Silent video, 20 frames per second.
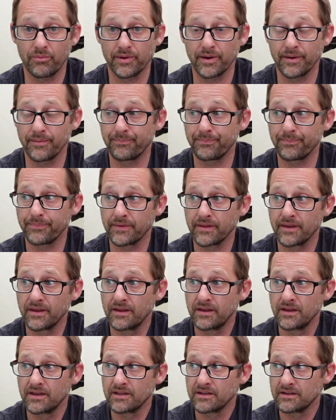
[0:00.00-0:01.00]
But
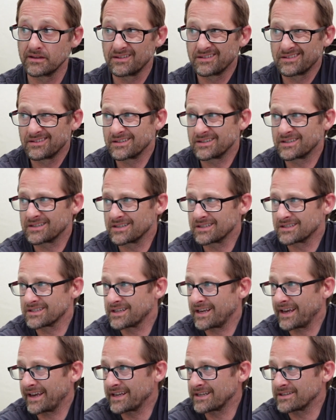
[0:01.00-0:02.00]
this is a
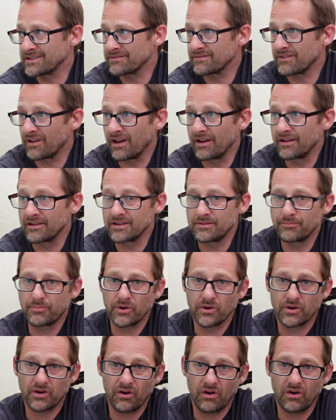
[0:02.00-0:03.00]
case of like you
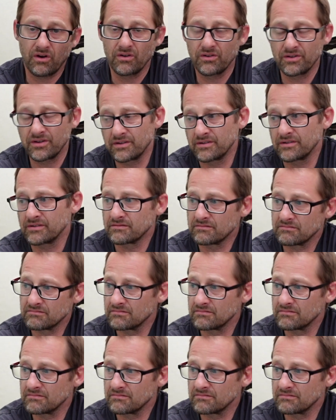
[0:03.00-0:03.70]
book on and